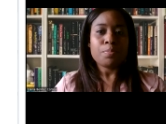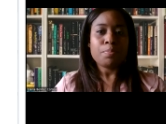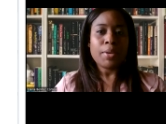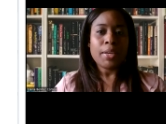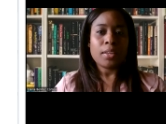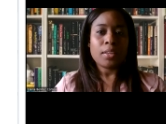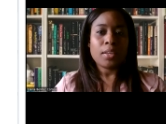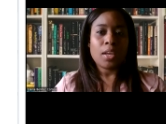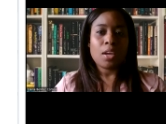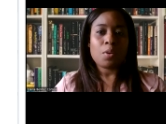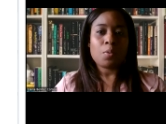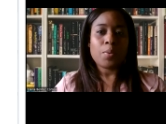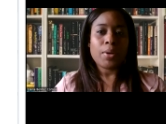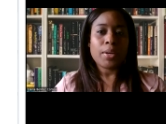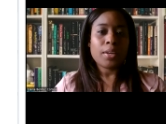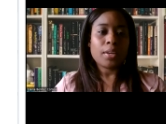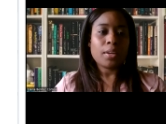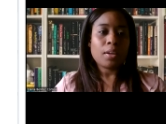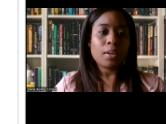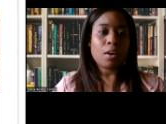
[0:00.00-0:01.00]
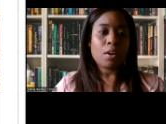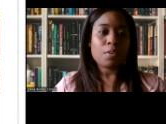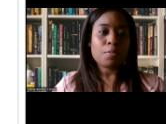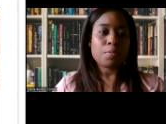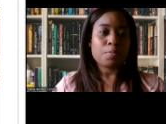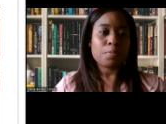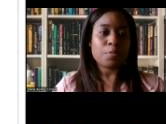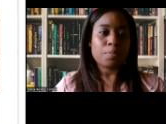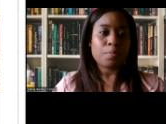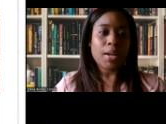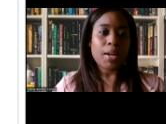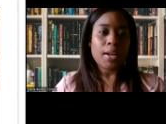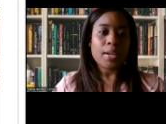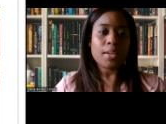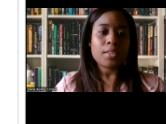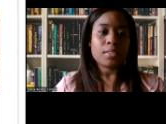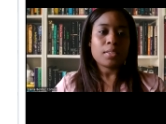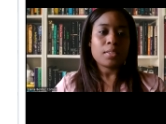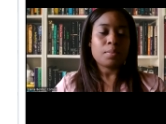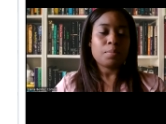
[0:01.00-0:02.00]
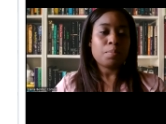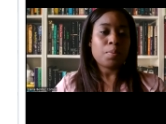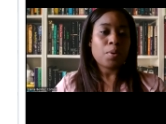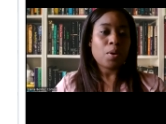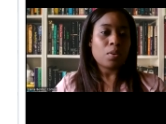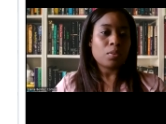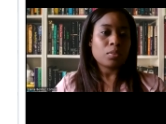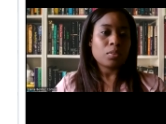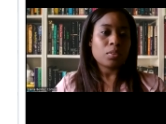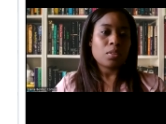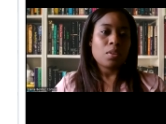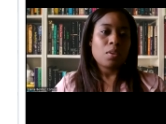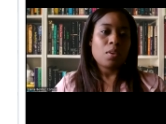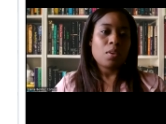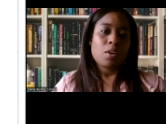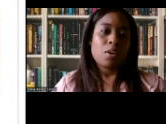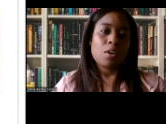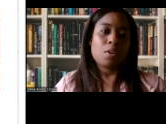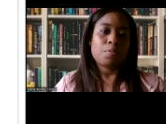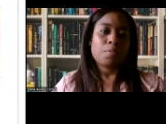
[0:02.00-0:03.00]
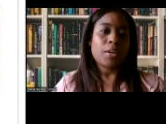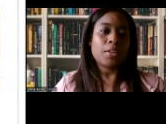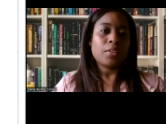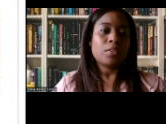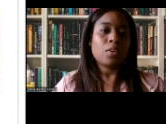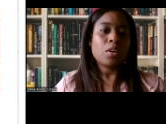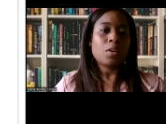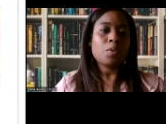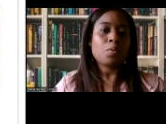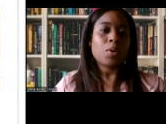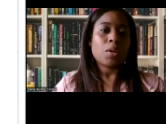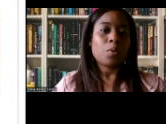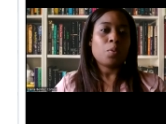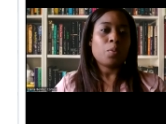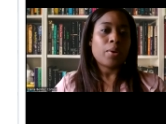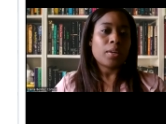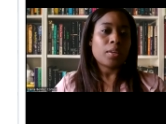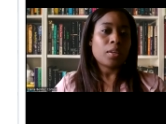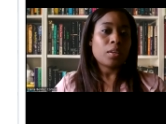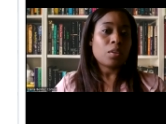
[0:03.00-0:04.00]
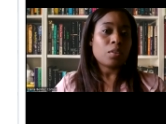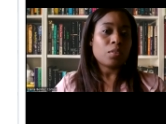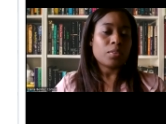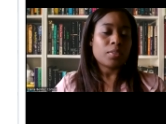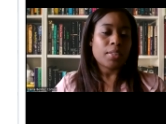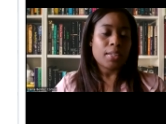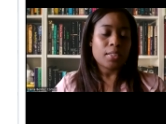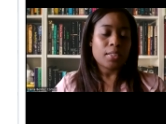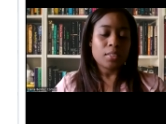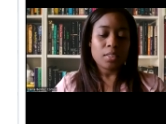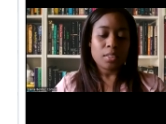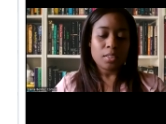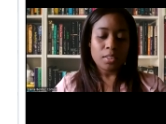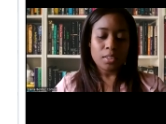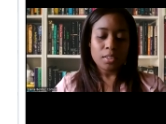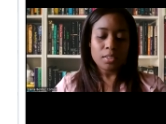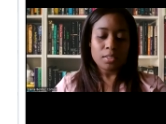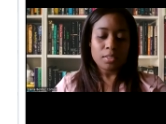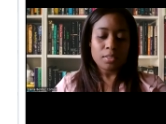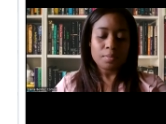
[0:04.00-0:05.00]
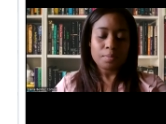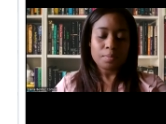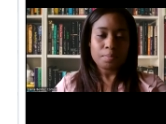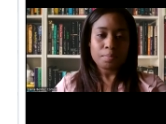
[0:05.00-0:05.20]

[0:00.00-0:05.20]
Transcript: means a weakening of Brice bond of hydrogen when water content increases.